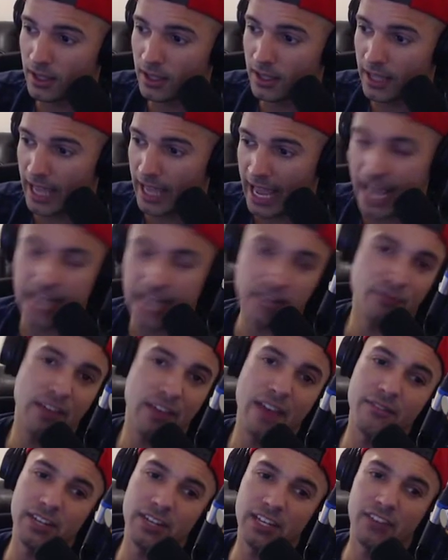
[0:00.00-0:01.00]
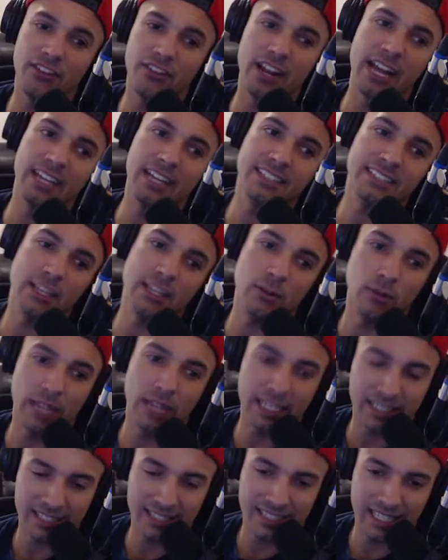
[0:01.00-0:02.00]
And if you have any other ideas that you would
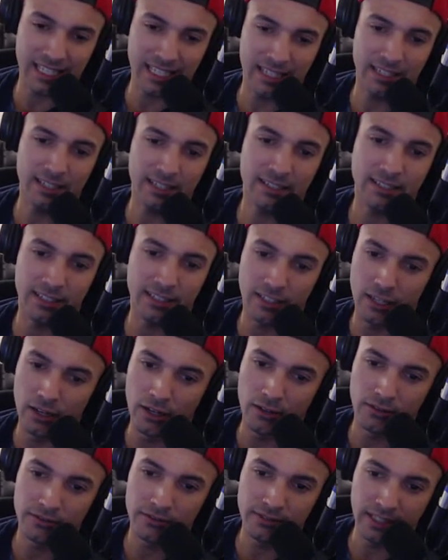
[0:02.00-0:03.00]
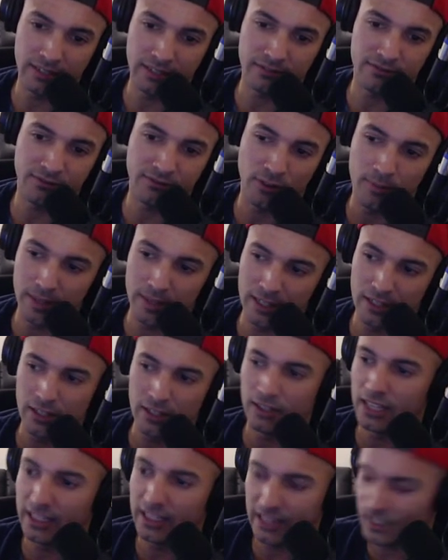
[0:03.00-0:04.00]
like to see, you know, like for me to do,
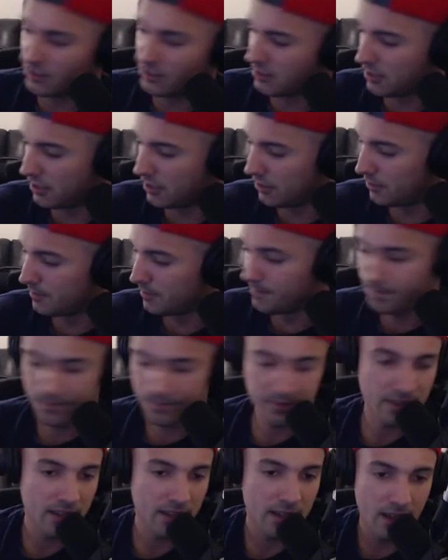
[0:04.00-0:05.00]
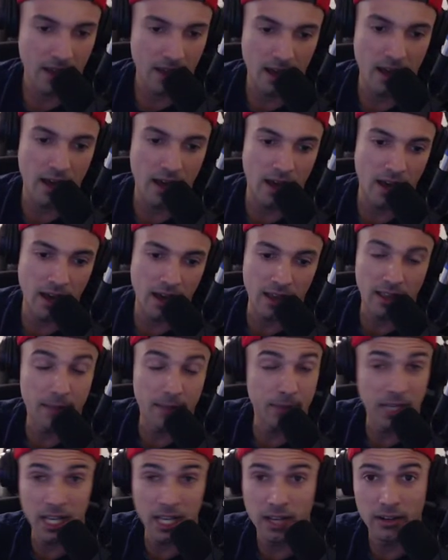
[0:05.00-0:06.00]
like things to do, uh, let
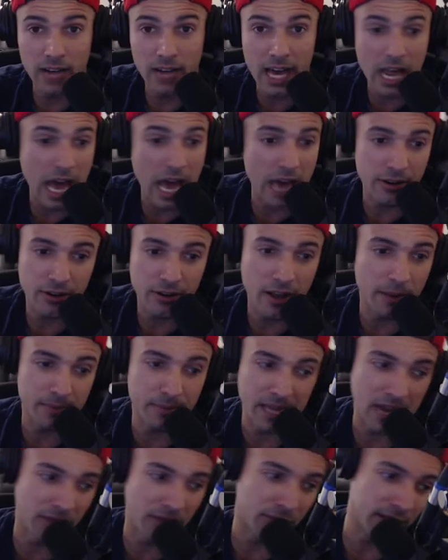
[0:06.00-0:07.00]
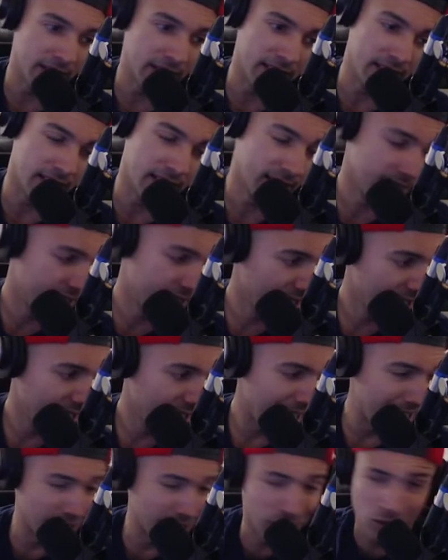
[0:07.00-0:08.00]
me know. I, I don't know. I'm down for anything.
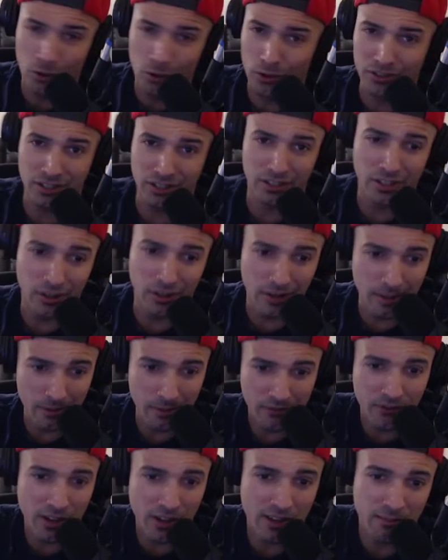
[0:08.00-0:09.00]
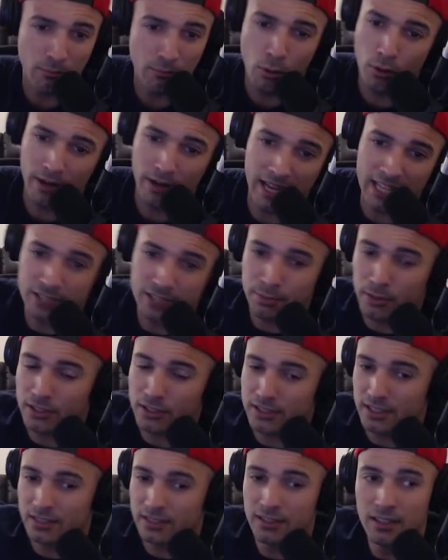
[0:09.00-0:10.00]
I just don't know what to do. I'm a fucking boring ass
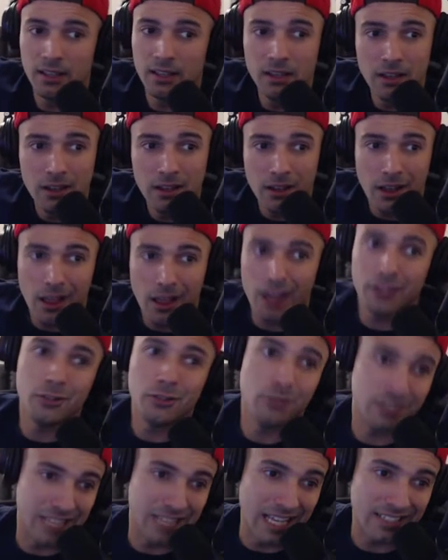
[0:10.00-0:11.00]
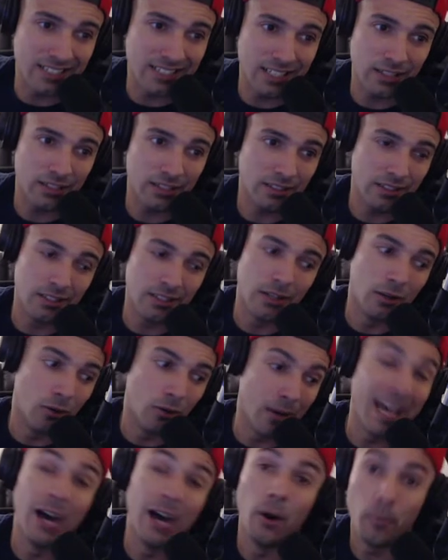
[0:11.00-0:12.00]
person. All I do is Destiny, you know,
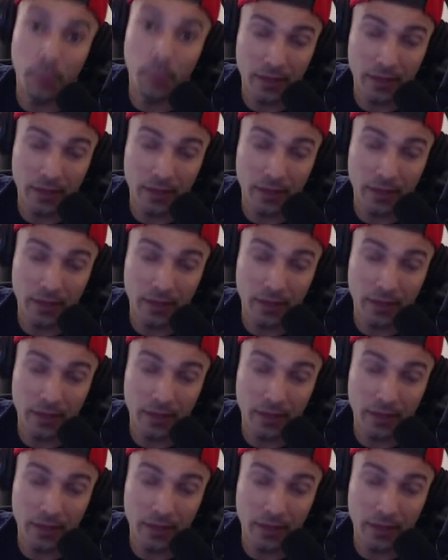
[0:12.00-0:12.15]
help.